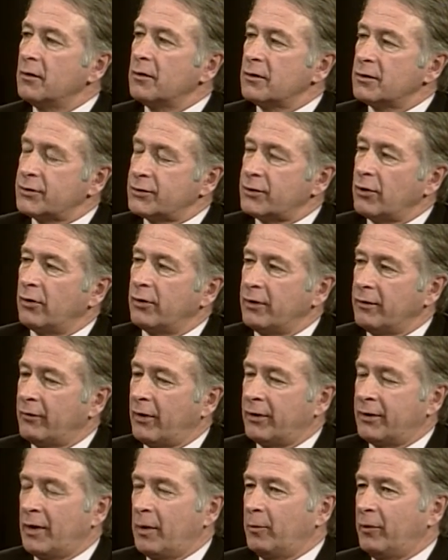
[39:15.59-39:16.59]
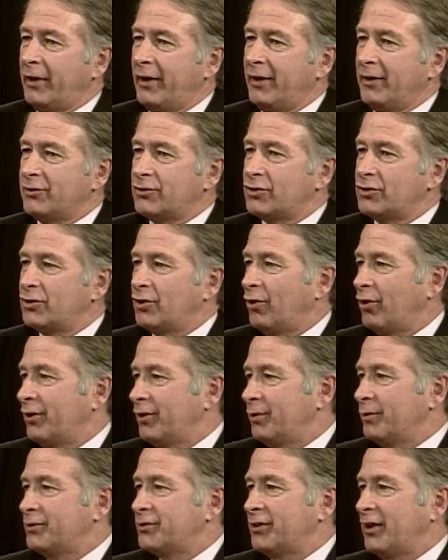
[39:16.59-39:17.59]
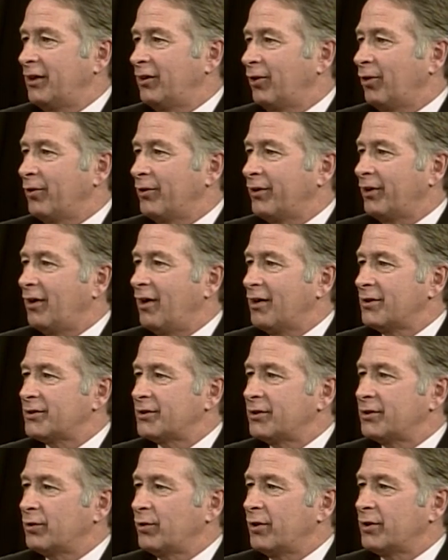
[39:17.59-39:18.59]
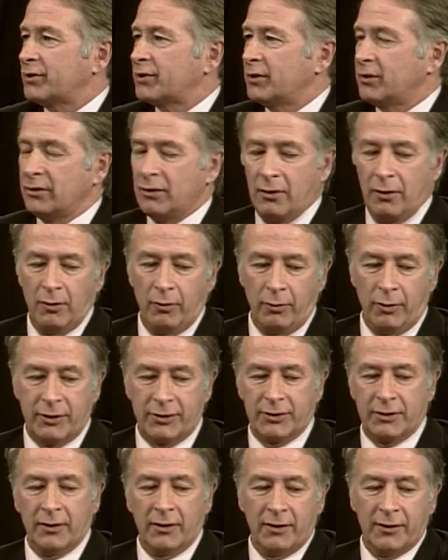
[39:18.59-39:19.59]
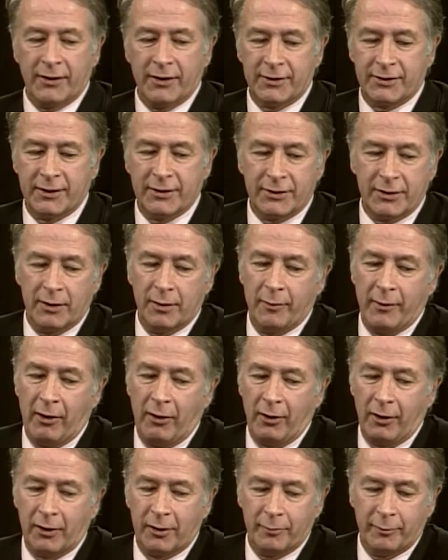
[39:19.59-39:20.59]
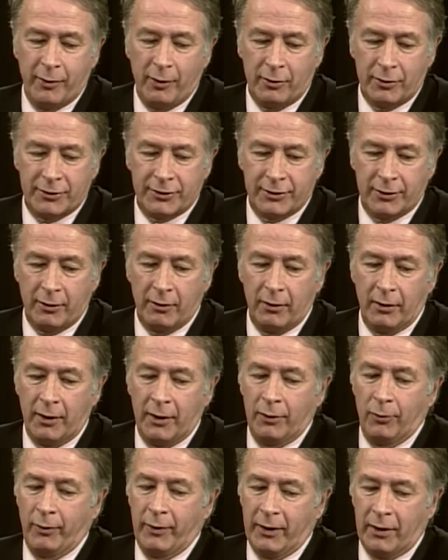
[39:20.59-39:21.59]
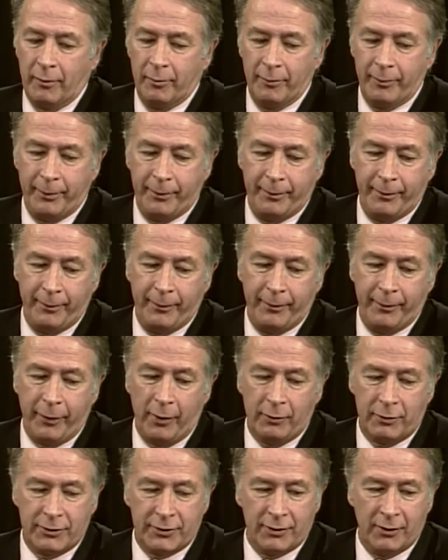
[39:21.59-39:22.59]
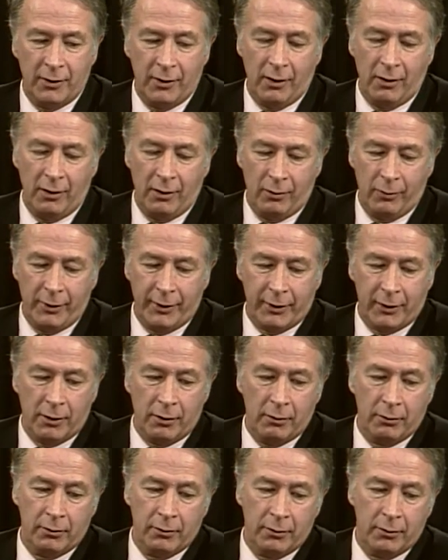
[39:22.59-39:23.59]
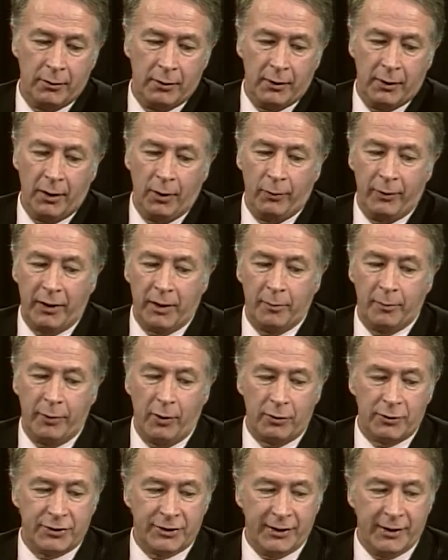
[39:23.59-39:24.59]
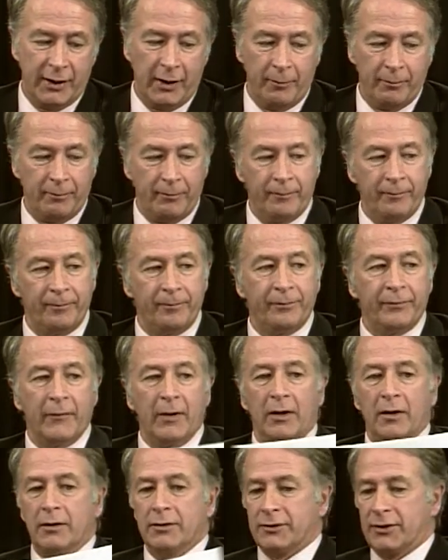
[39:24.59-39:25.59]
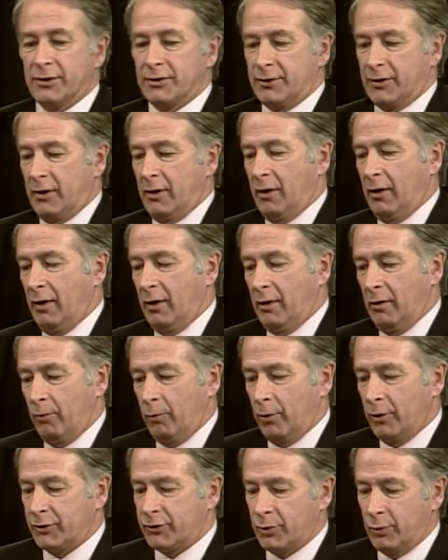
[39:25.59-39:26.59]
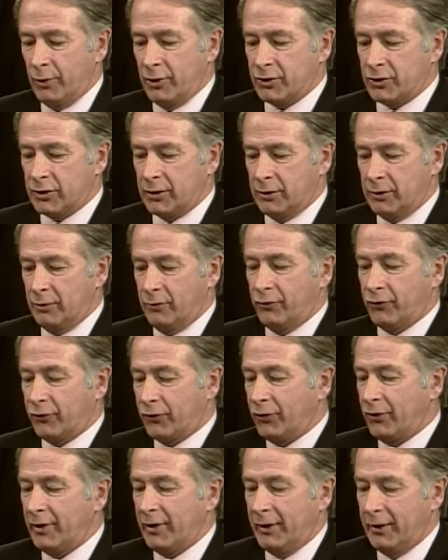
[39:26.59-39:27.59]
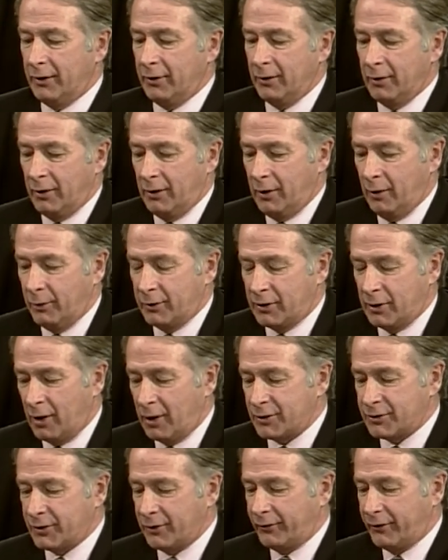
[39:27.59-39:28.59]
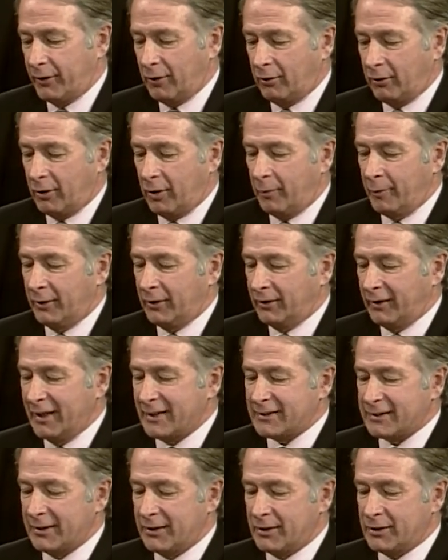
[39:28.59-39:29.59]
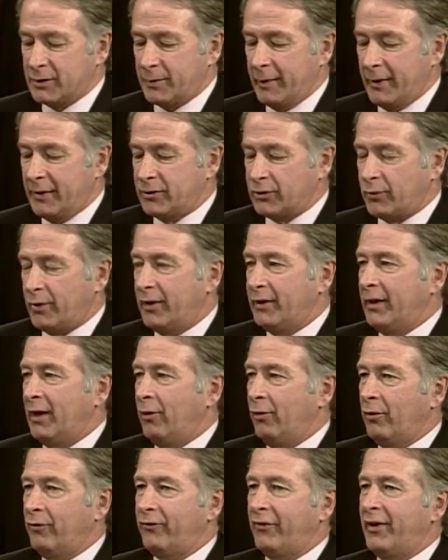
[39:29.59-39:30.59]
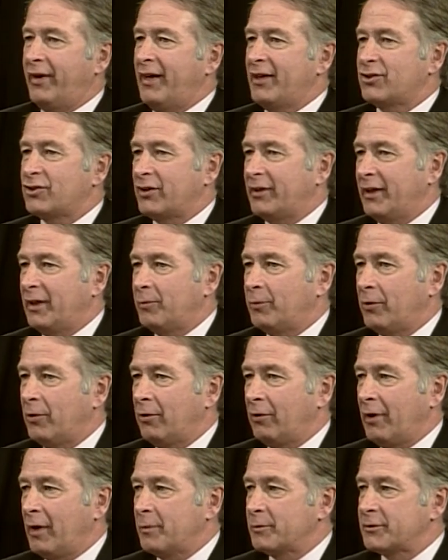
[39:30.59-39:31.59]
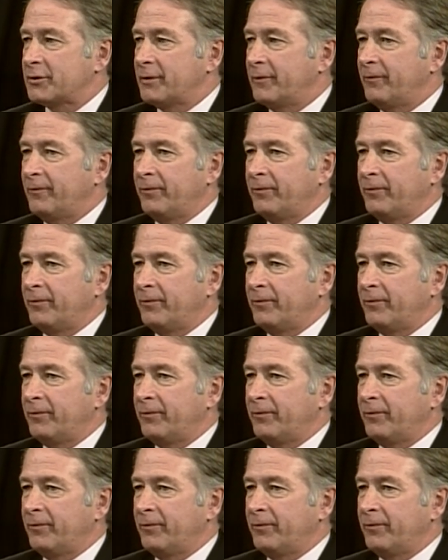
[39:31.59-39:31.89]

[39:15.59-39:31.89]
So you've got an MLA at your door. You would say lower the cost of tuition, which this is an American poster, and we can post, where'd it go? And we can post it up. It says, we're tuition free. It would cost the federal government less than it spends right now on financial aid programs.